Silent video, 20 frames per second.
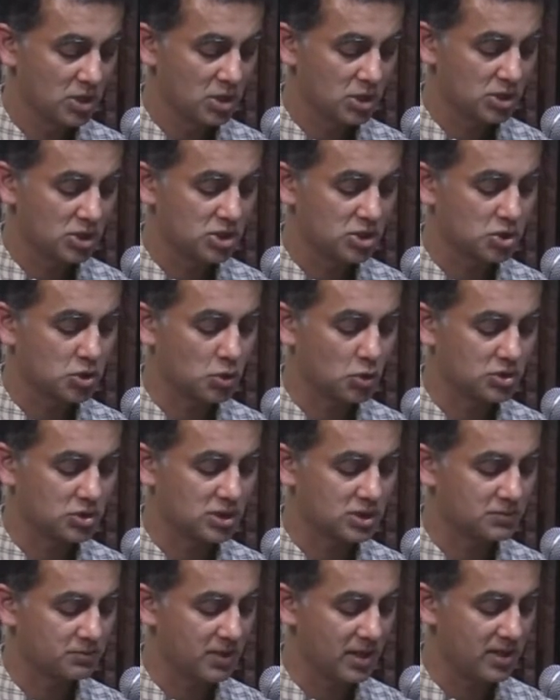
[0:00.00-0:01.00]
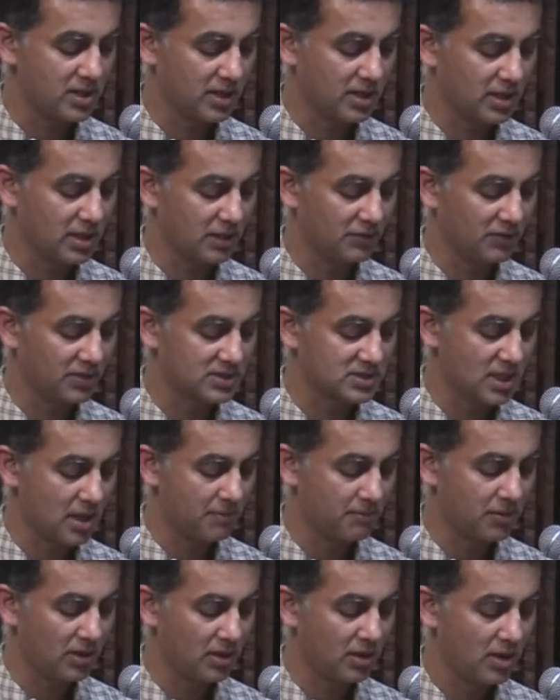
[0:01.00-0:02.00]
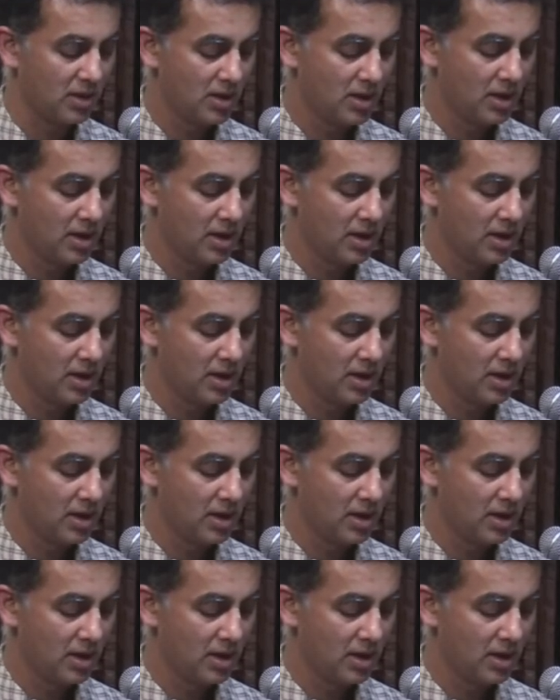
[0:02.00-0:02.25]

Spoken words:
He shows us by negative example